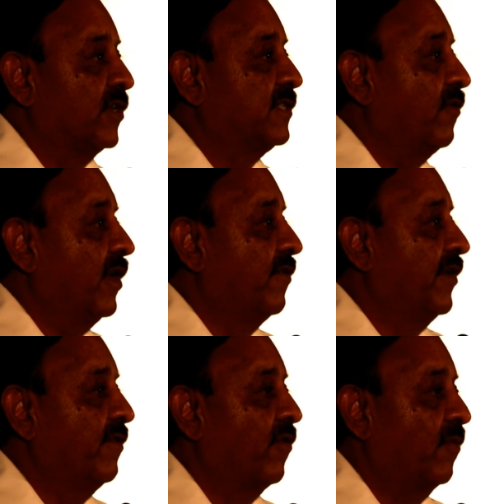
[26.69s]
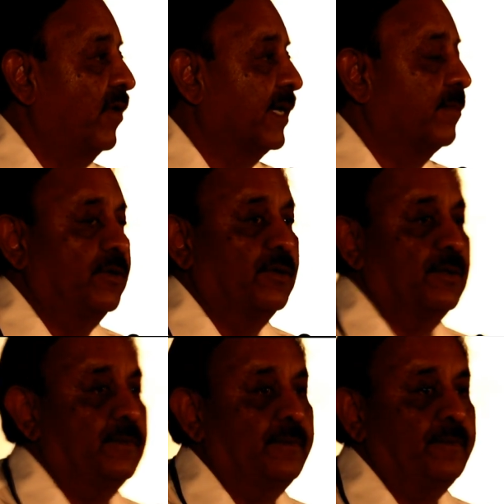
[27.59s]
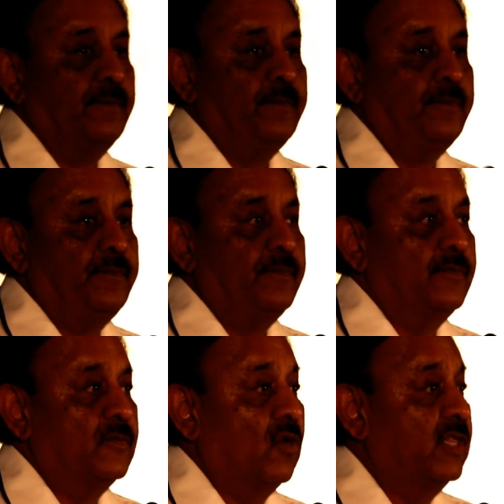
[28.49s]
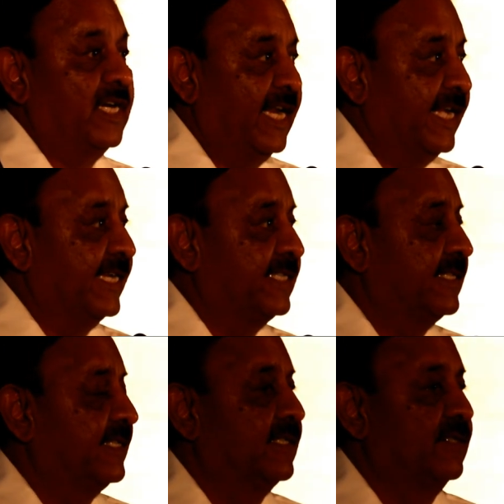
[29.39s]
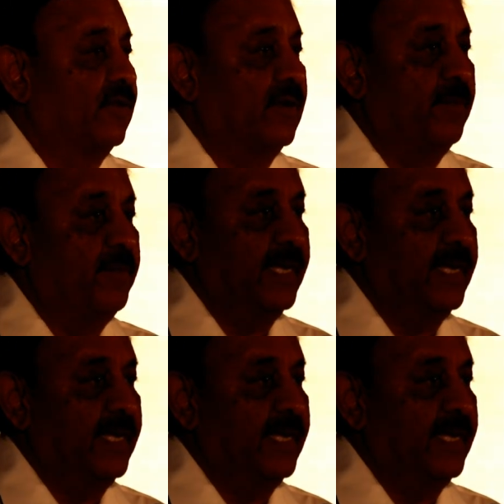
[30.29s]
First of all, a very warm welcome to all the delegates who have come